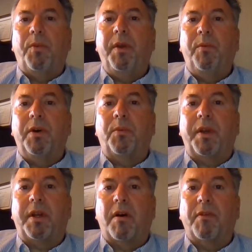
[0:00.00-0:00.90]
We will
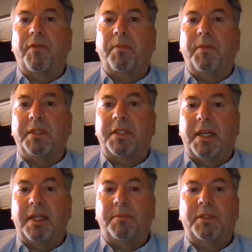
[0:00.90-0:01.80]
recover from these
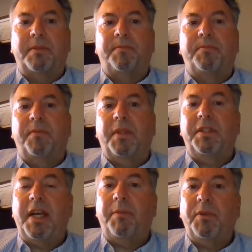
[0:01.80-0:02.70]
times.
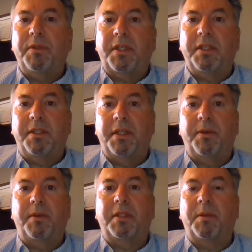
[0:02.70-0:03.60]
The chapter is
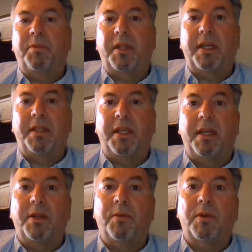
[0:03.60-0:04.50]
continuing to plan the
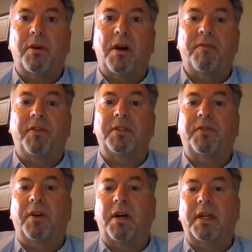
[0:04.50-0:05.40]
annual conference
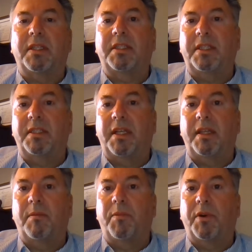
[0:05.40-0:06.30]
for August
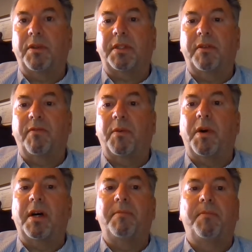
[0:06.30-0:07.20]
16th in Burlington,
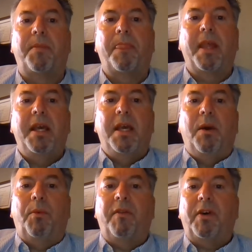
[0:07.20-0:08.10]
Vermont.
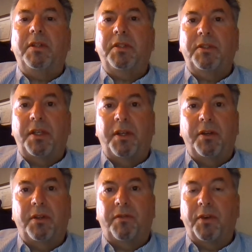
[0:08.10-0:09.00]
We have also
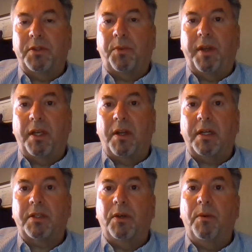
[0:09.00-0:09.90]
secured the first week in
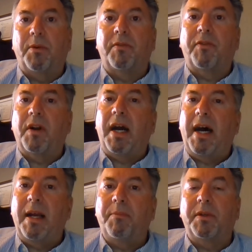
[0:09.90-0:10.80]
October for a
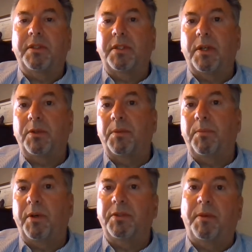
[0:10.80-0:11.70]
hybrid Snow
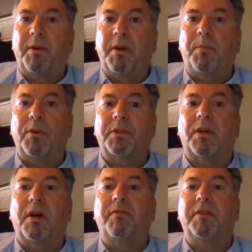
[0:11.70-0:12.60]
Symposium Airports
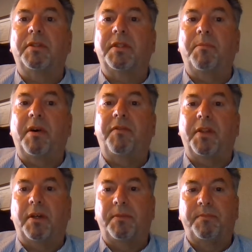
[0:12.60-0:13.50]
Conference in
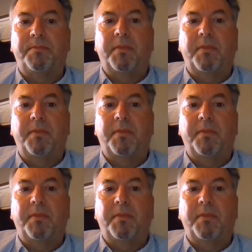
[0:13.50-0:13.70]
Buffalo.